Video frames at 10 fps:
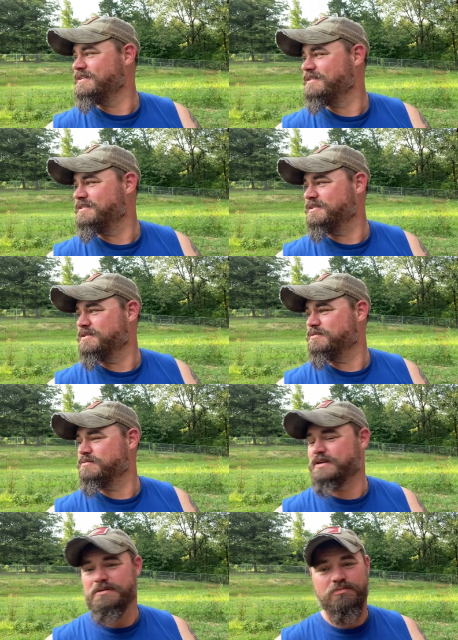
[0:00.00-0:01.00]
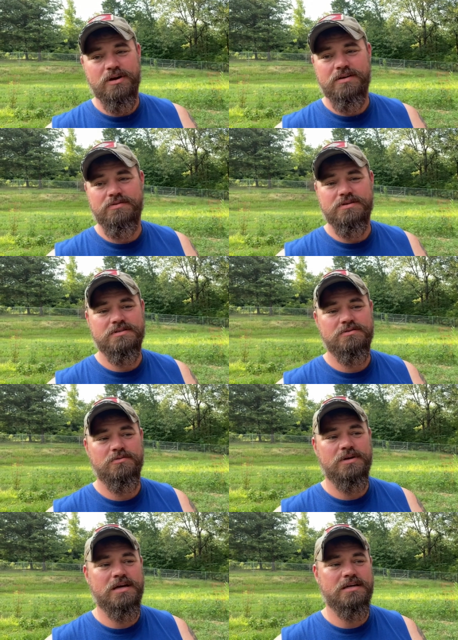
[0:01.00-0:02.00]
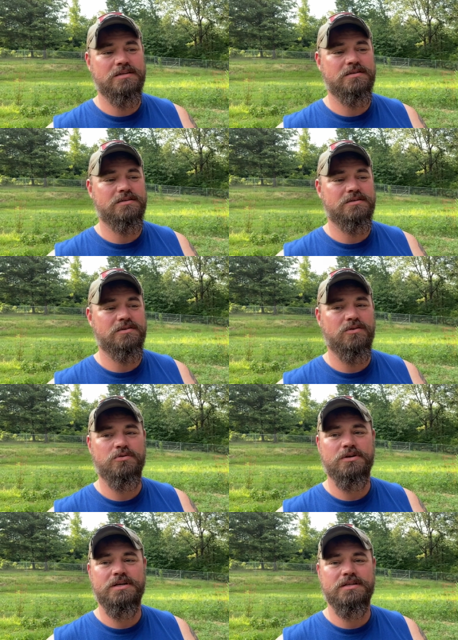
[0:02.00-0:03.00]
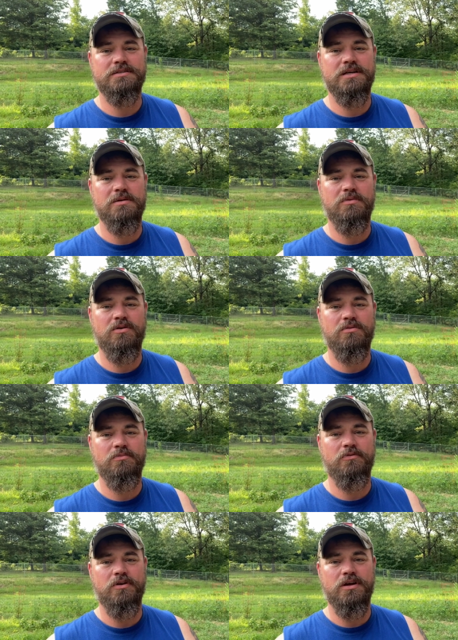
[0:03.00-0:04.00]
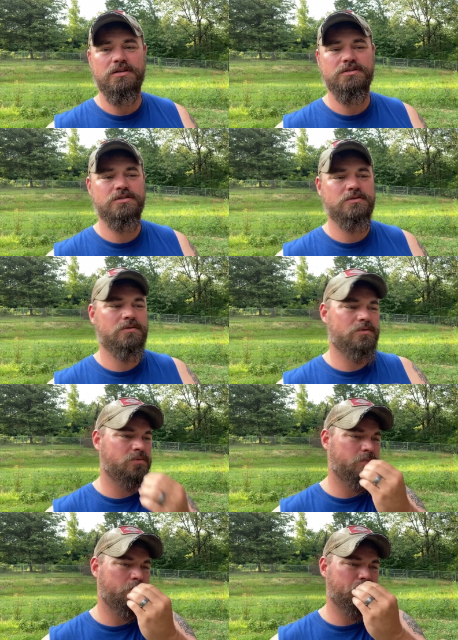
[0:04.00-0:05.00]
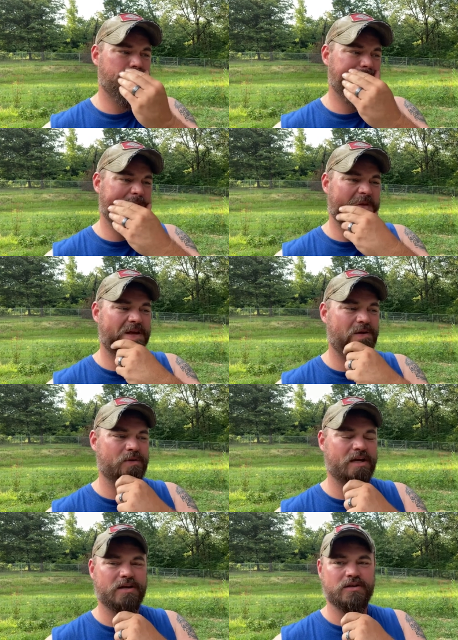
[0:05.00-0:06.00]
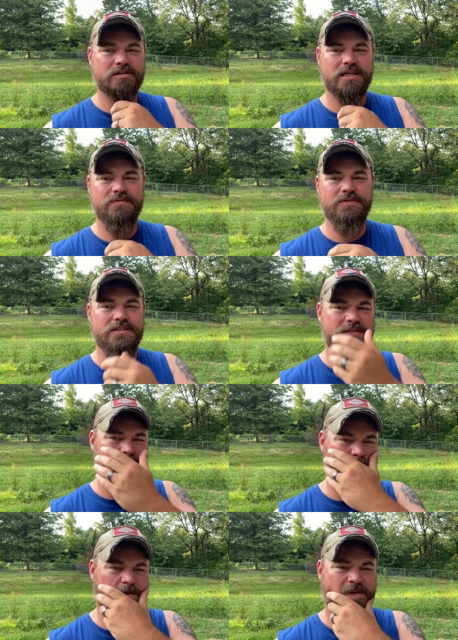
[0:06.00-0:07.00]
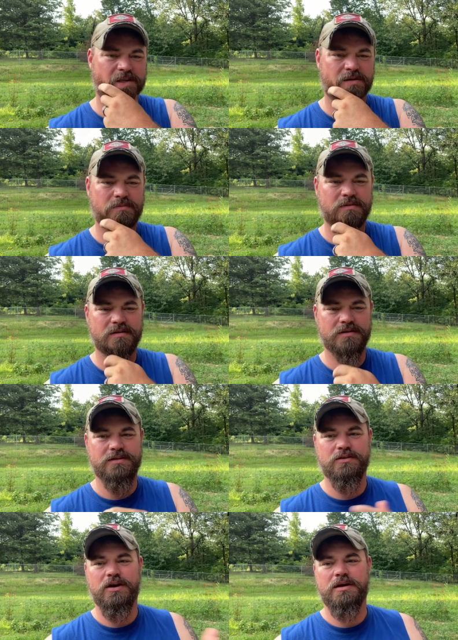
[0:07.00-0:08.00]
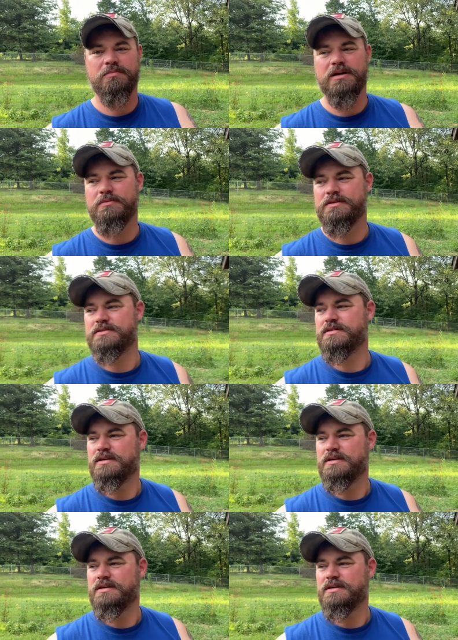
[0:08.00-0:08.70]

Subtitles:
We had breakfast. We had the older kids came home for lunch, and we had a good time visiting with them and the grandbabies.